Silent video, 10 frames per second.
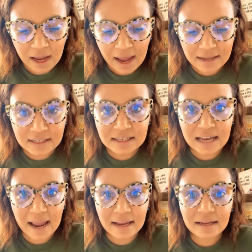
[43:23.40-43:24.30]
and
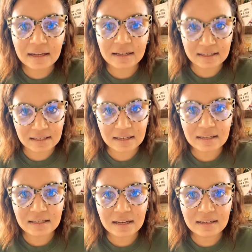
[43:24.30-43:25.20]
stay
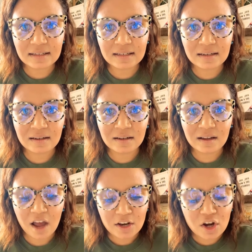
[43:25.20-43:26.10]
consistent,
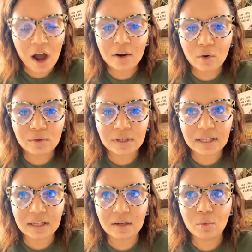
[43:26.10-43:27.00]
not
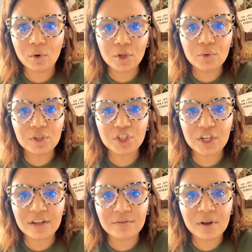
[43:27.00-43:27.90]
only will you
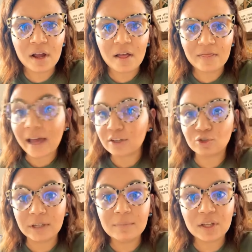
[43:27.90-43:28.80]
achieve that
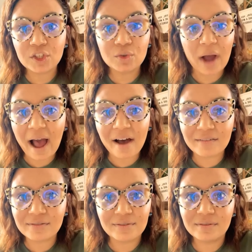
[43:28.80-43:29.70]
dream that you
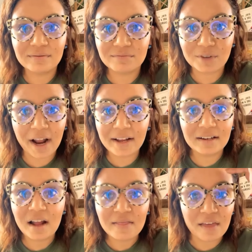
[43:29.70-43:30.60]
have, right?
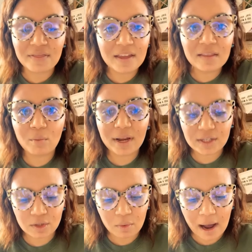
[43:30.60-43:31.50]
That thing that
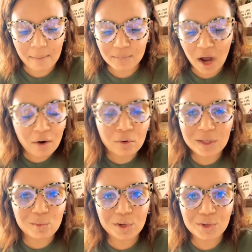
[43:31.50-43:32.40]
wakes you up. Not
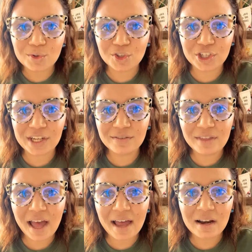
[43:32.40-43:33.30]
only will you achieve
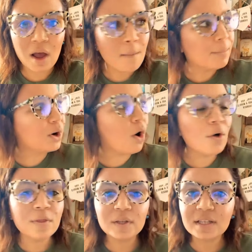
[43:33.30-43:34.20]
that, but
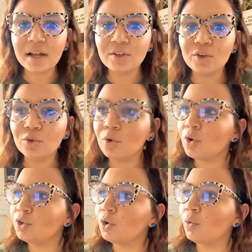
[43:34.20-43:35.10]
all of a sudden
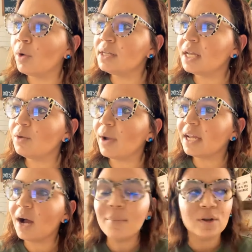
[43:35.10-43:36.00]
you'll one day
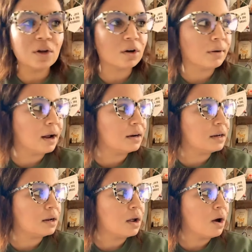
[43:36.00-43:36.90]
wake up and look around
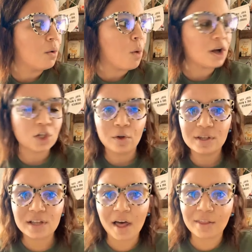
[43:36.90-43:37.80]
and watch all
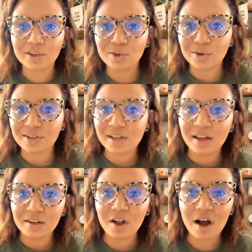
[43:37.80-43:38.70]
these other doors
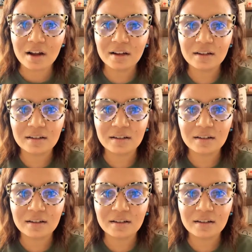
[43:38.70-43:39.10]
unlock.